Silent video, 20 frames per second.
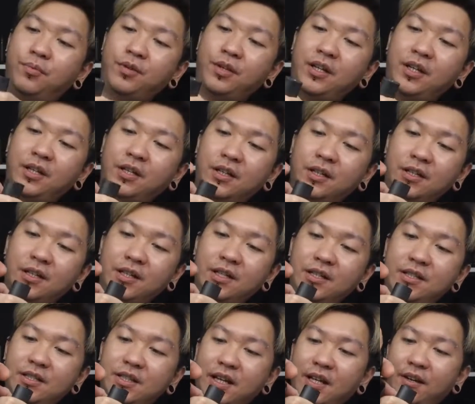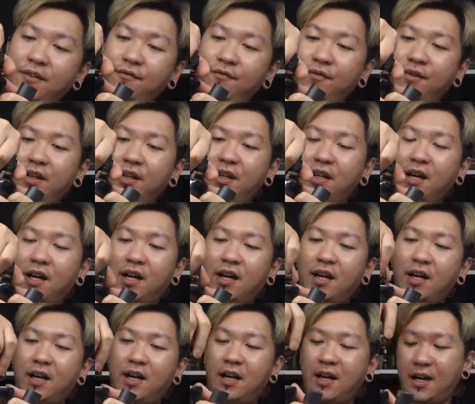put in the D J V,
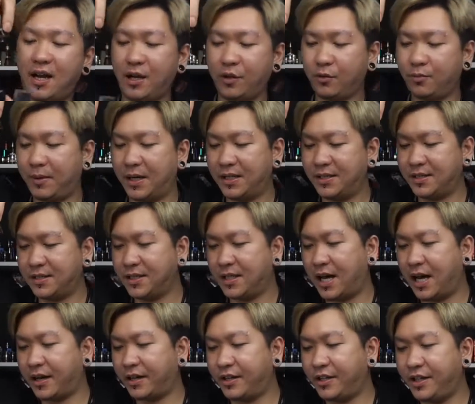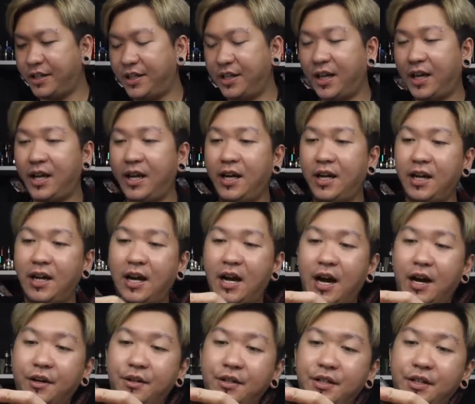uh, atomizer, R D A lah,
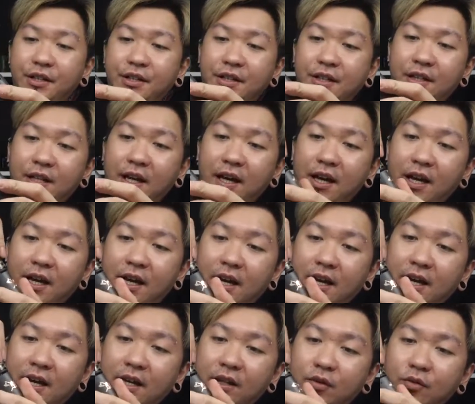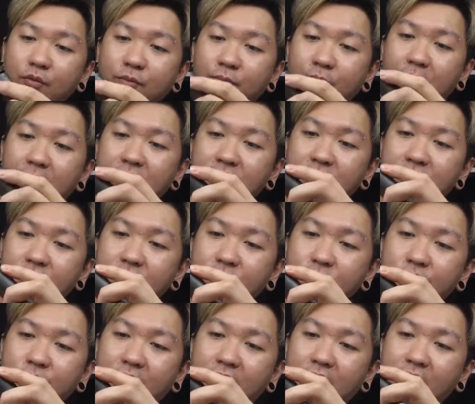R D T A lah, to mesh in
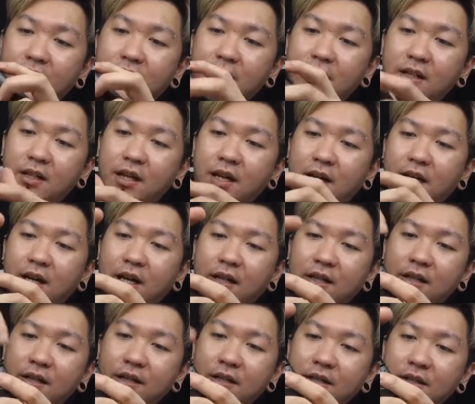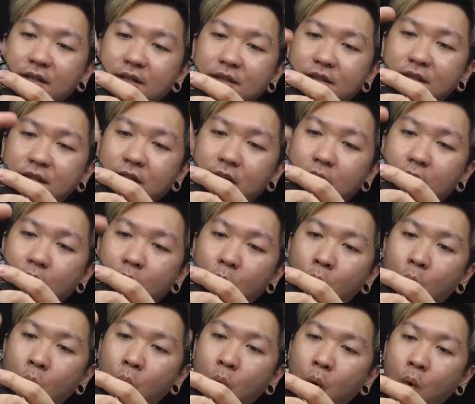together lah, like this.
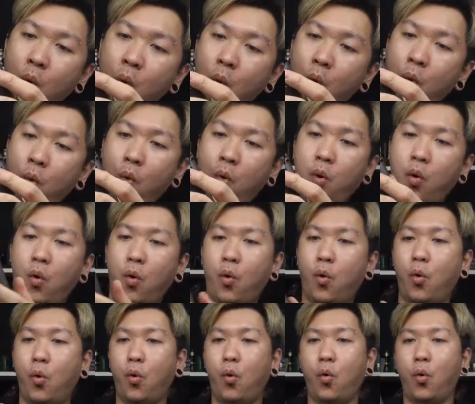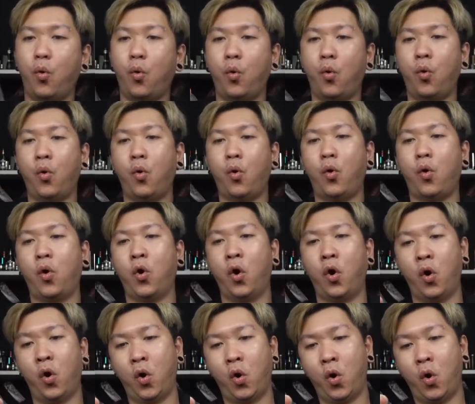Oh,
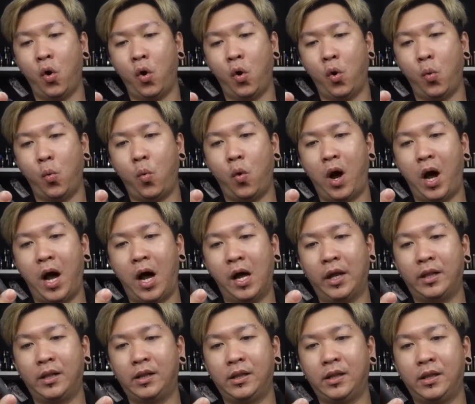what